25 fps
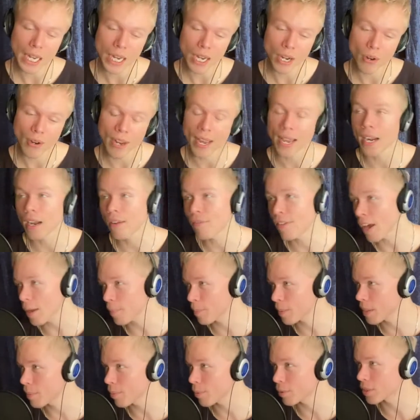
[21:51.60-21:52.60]
And I've
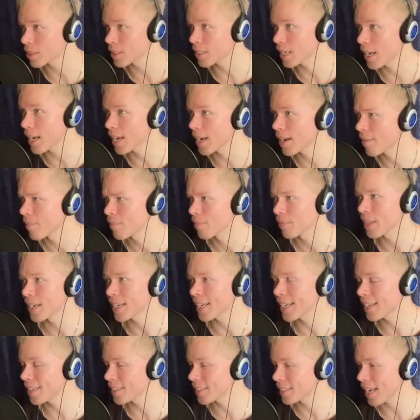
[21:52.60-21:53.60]
had people say,
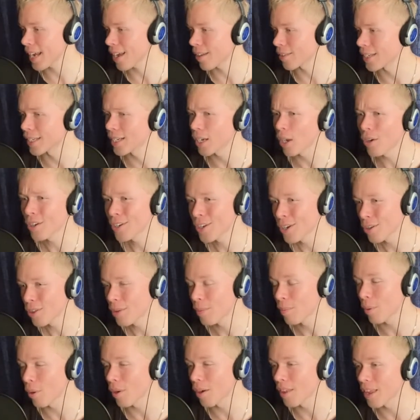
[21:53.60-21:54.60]
like, in town, like, "Oh, you're
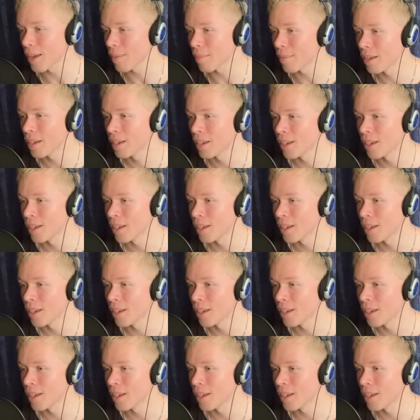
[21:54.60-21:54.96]
the boy that."